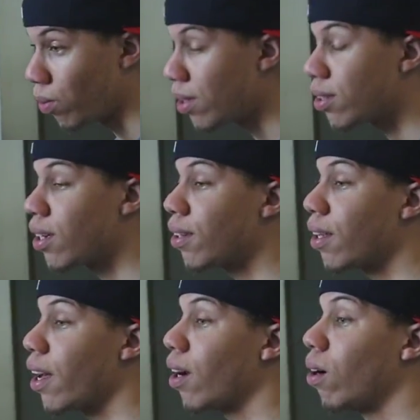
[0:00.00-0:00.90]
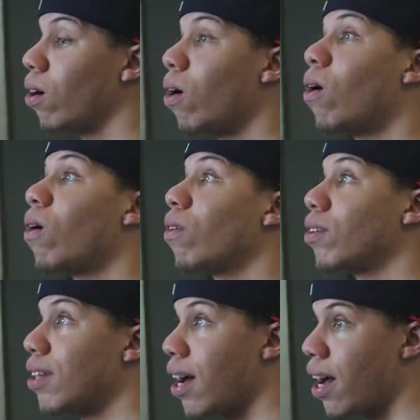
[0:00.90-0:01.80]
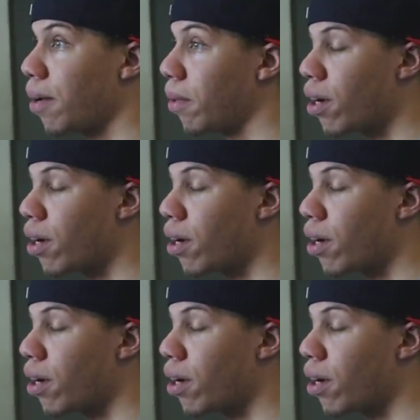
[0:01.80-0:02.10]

We said that all the time.